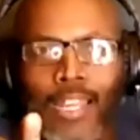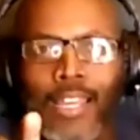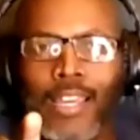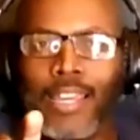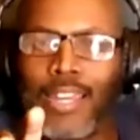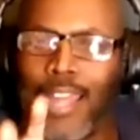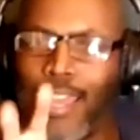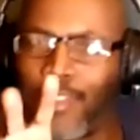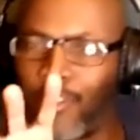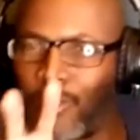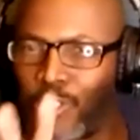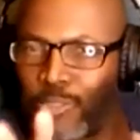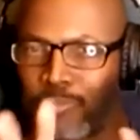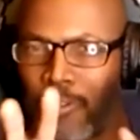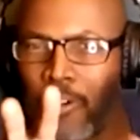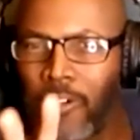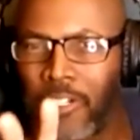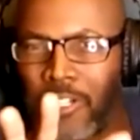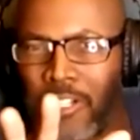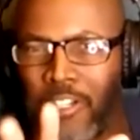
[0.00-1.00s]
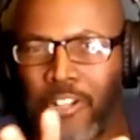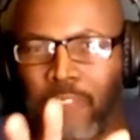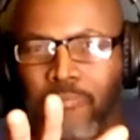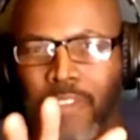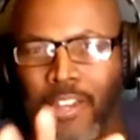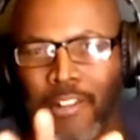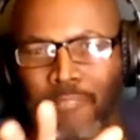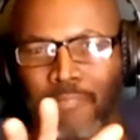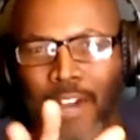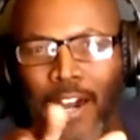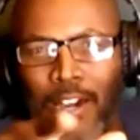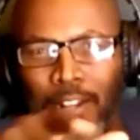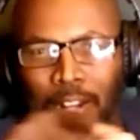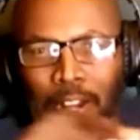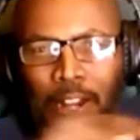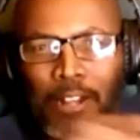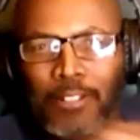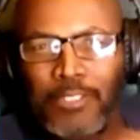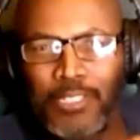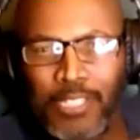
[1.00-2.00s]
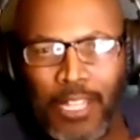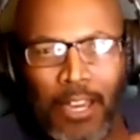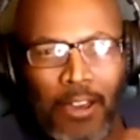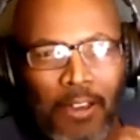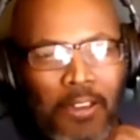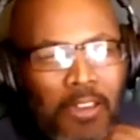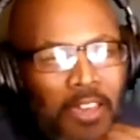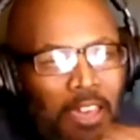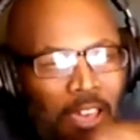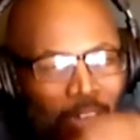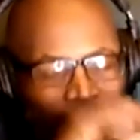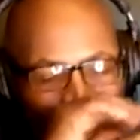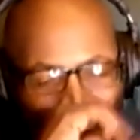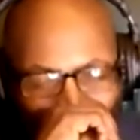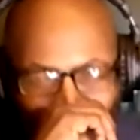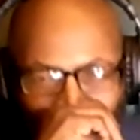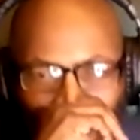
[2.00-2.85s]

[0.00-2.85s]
know what I'm saying? Now you spoke a little bit about her. So